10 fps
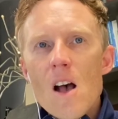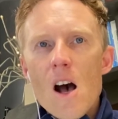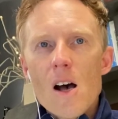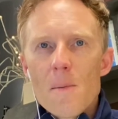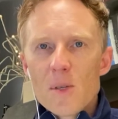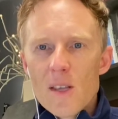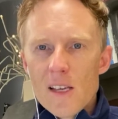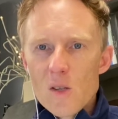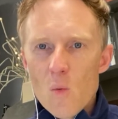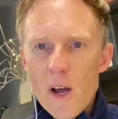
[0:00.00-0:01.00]
So
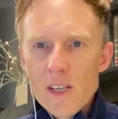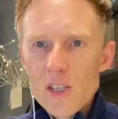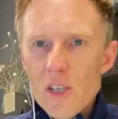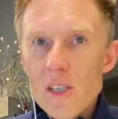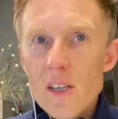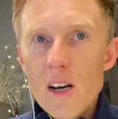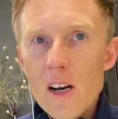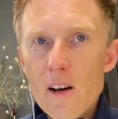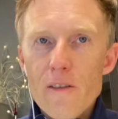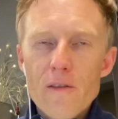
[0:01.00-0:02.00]
that's the wedge.
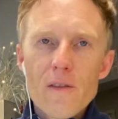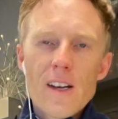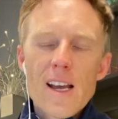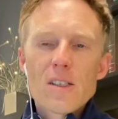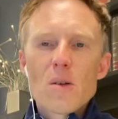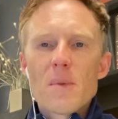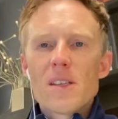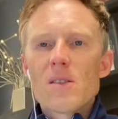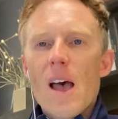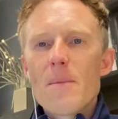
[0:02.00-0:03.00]
Next up
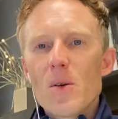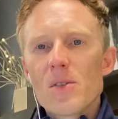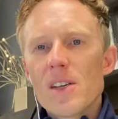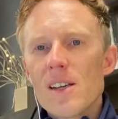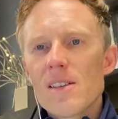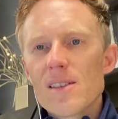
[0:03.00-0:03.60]
is MLCs.